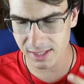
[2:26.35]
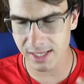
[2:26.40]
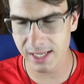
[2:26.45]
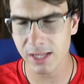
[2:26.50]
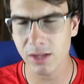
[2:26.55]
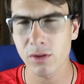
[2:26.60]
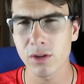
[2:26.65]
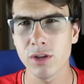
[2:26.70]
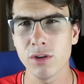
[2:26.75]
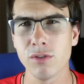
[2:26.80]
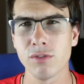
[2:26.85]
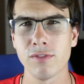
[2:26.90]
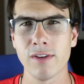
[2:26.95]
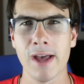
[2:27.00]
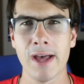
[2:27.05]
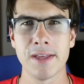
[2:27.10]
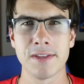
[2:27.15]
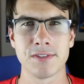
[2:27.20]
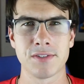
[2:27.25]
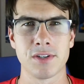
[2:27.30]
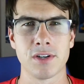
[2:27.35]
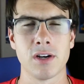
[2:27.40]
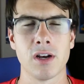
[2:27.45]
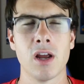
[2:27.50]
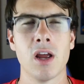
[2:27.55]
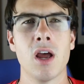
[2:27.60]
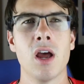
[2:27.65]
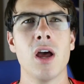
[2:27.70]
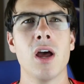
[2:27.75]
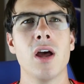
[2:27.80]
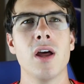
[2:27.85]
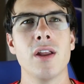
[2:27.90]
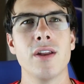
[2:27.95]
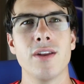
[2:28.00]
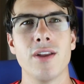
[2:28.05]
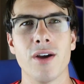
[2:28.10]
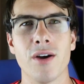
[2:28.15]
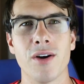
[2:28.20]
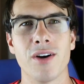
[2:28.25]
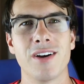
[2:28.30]
kill you faster.
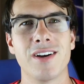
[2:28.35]
No.